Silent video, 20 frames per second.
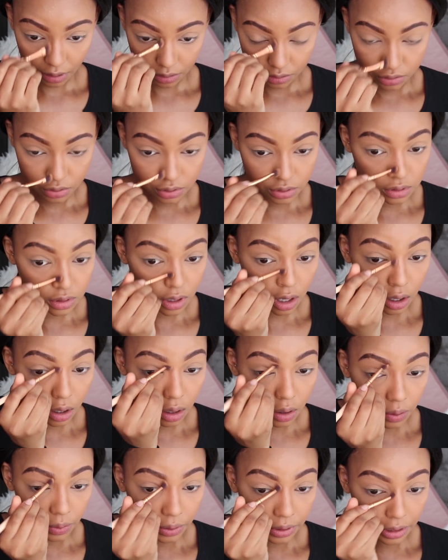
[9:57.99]

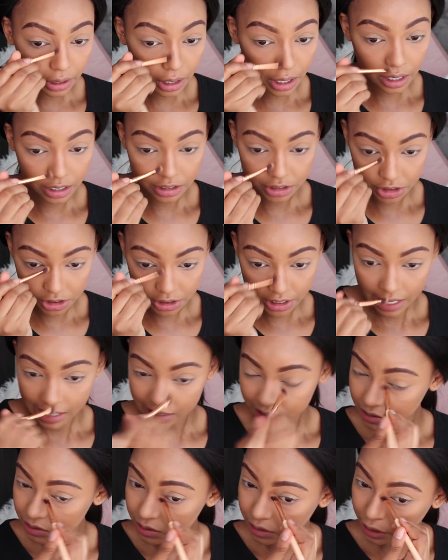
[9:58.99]
So yeah, she
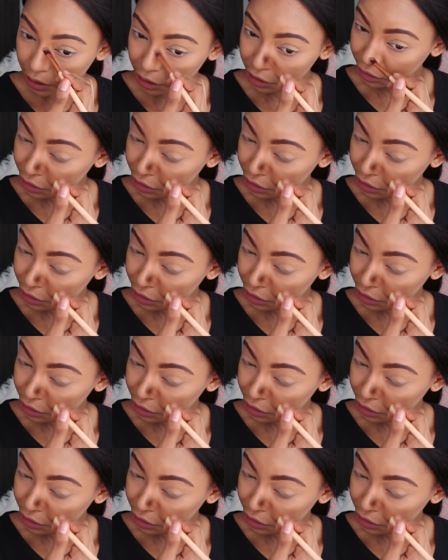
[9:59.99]
had to